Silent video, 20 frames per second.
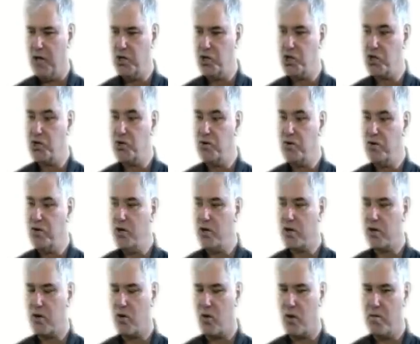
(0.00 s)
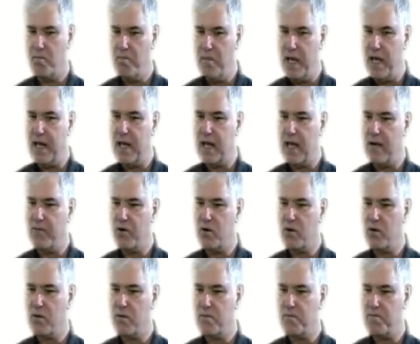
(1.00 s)
Junior or
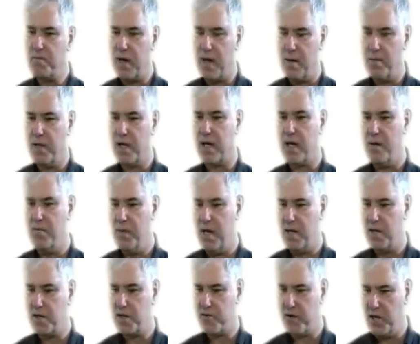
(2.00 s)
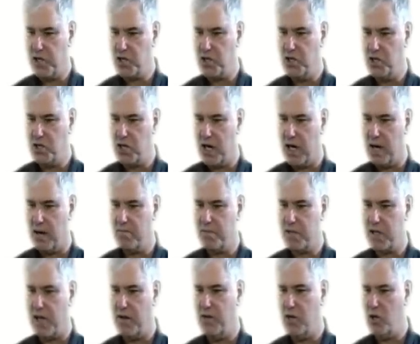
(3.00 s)
mid-level public administration
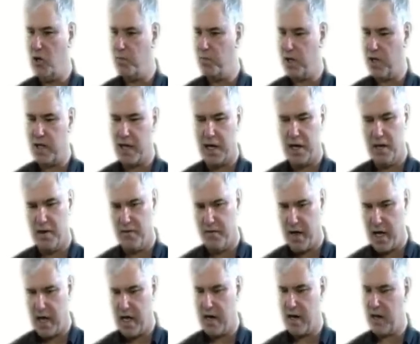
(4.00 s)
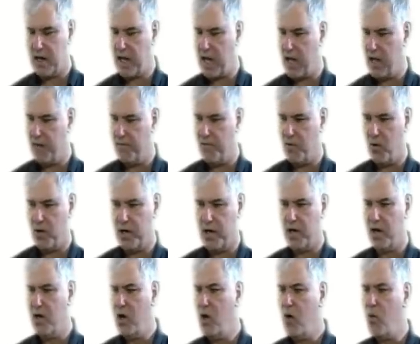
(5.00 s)
jobs. And then you put like Nevada,
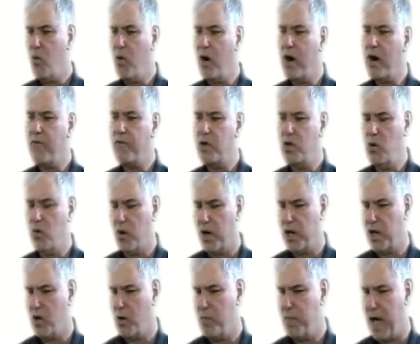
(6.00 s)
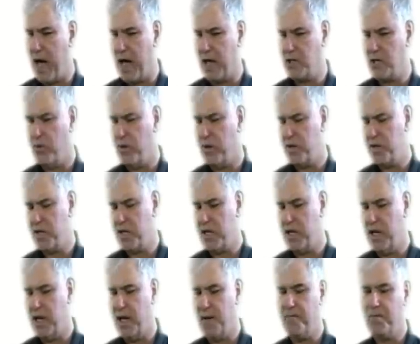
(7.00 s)
California, wherever you want to go back to, a city
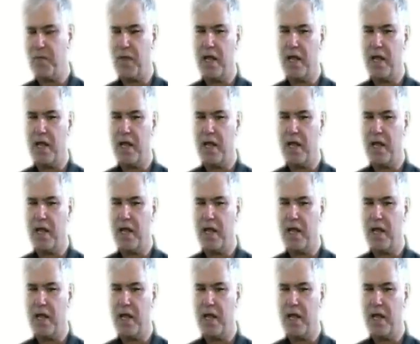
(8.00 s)
name.